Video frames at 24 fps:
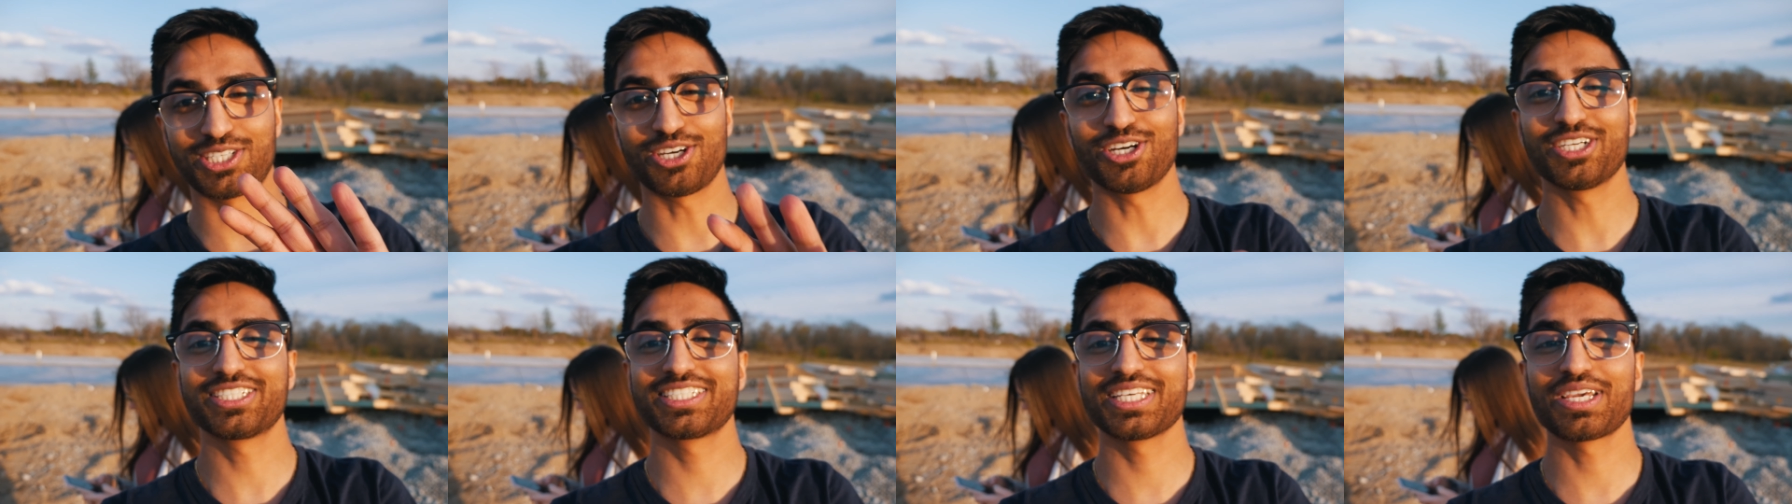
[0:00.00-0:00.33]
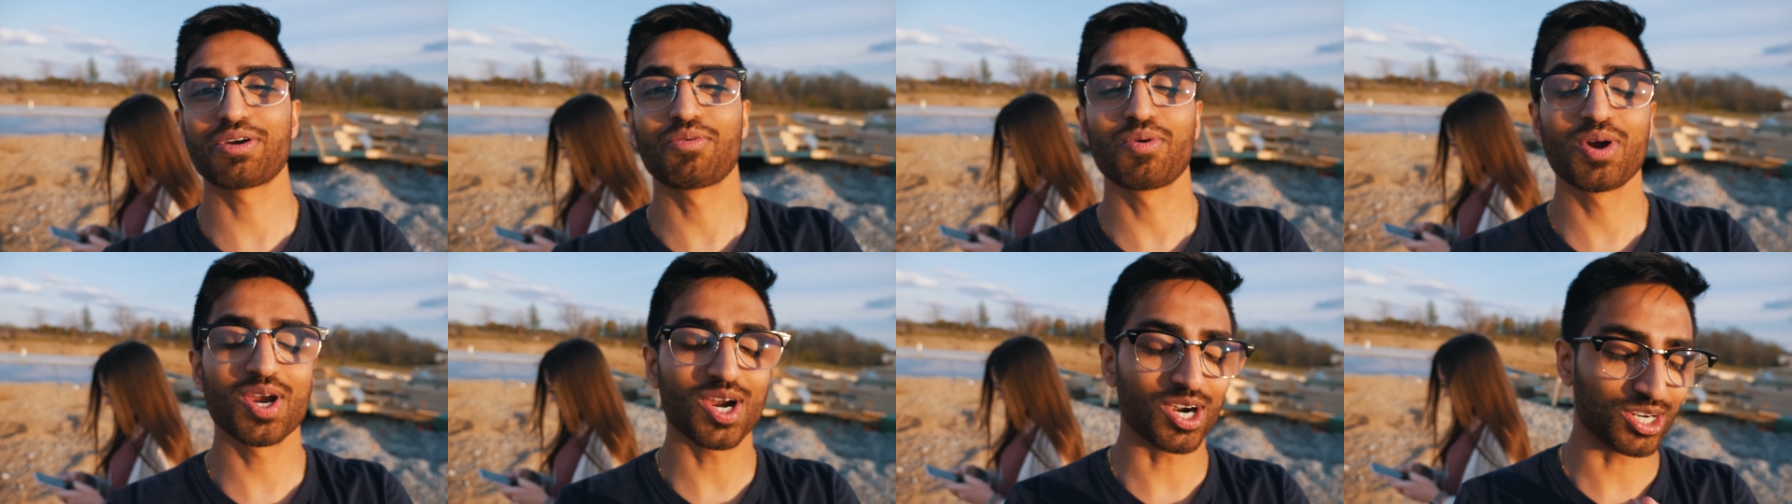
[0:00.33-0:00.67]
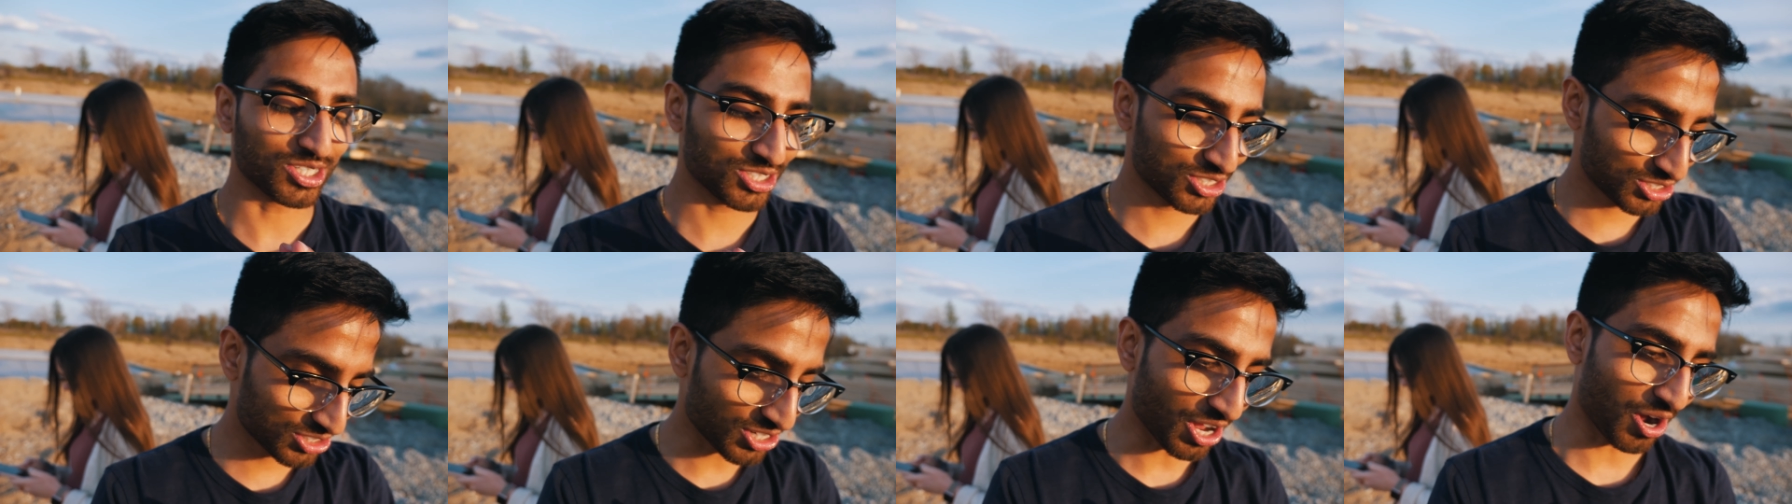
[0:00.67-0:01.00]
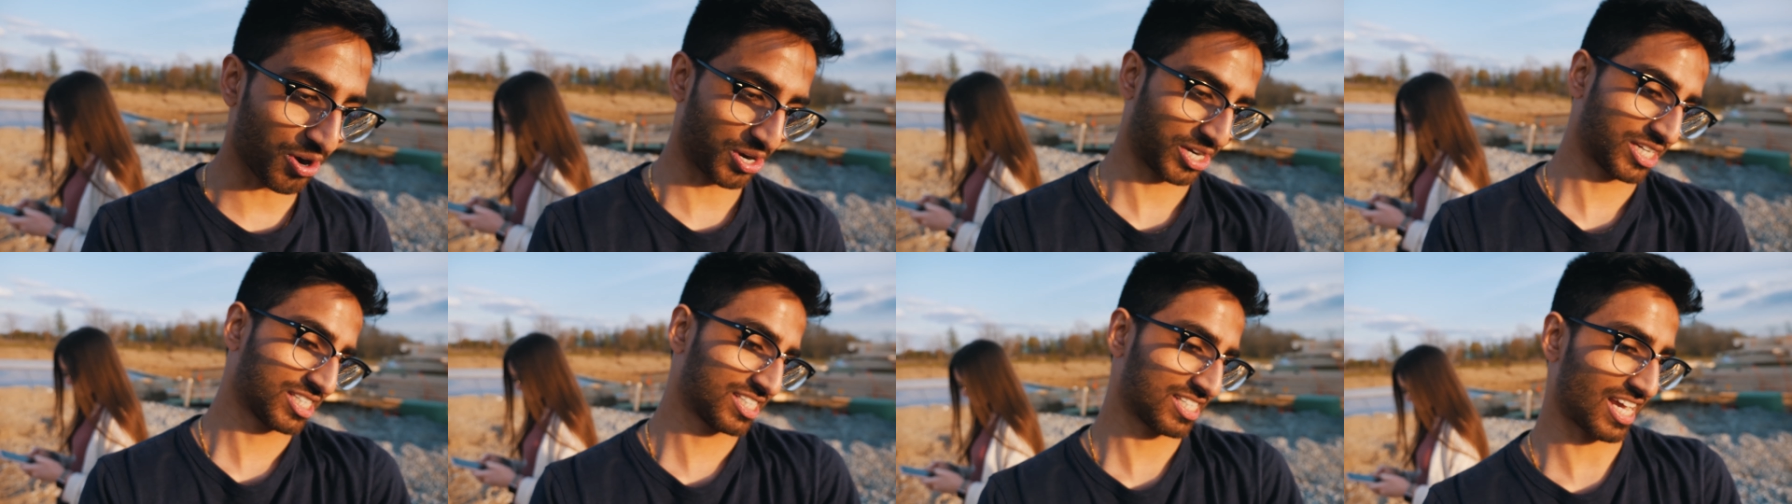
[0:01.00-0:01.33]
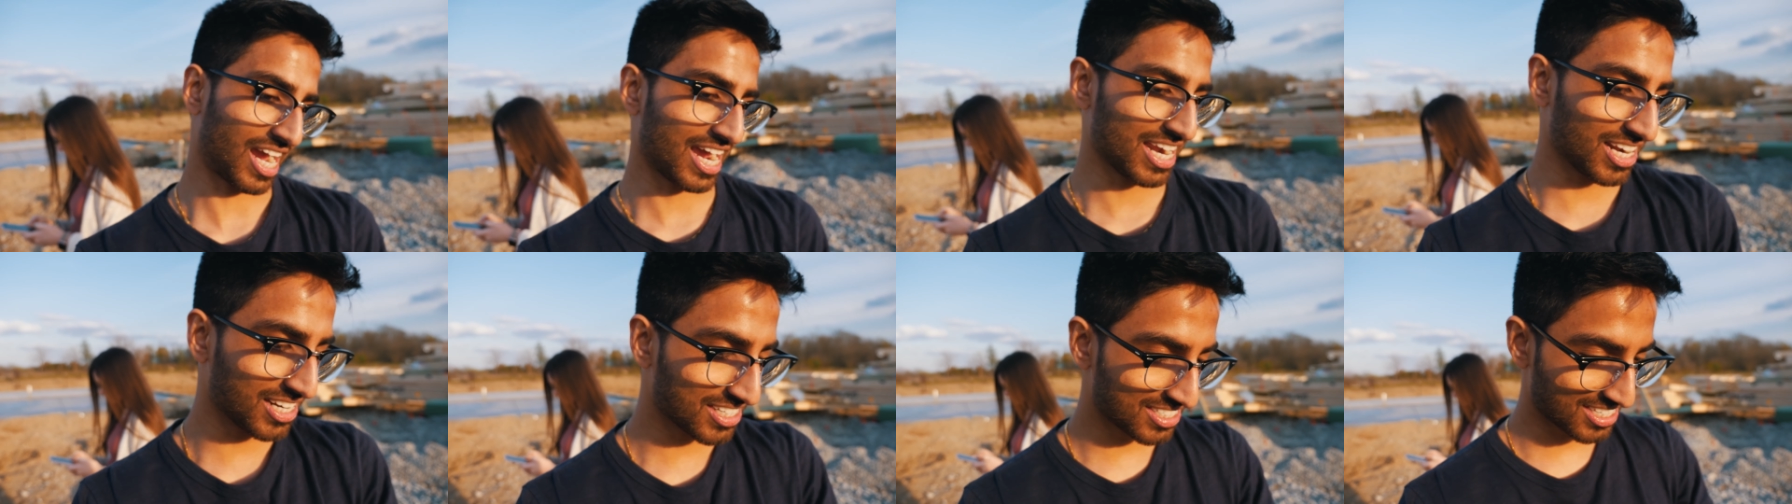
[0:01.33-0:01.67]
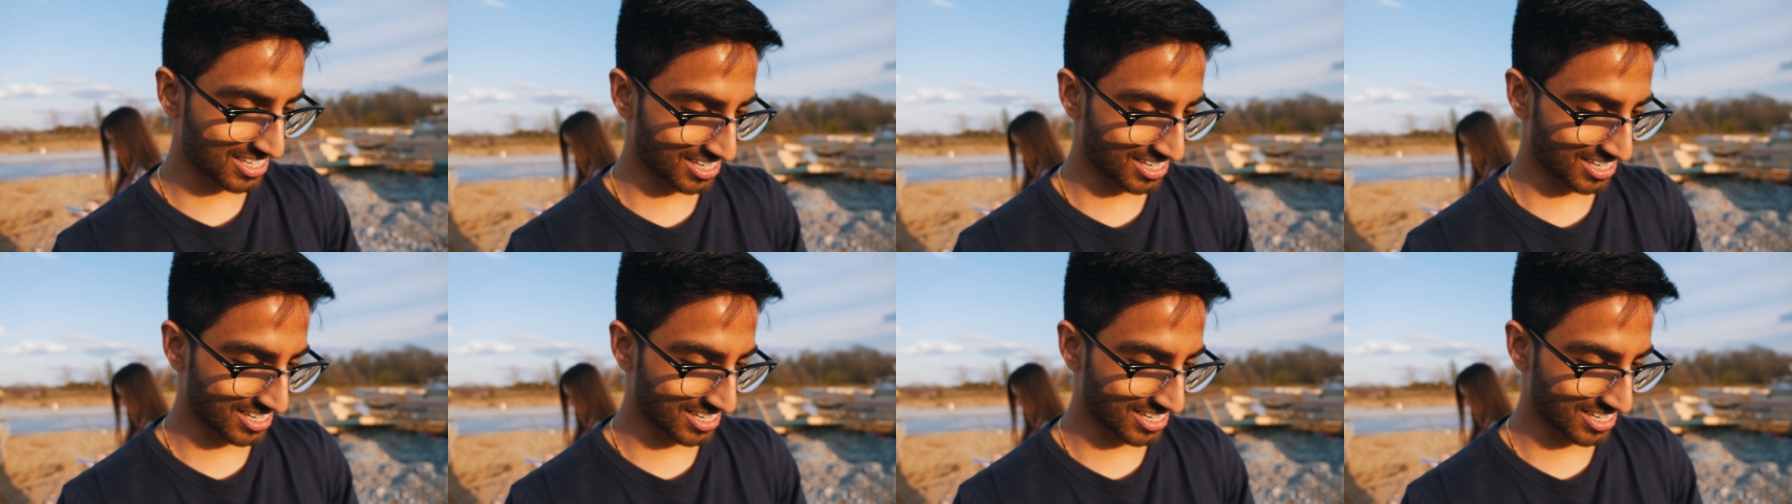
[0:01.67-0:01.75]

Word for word: seriously, we are so excited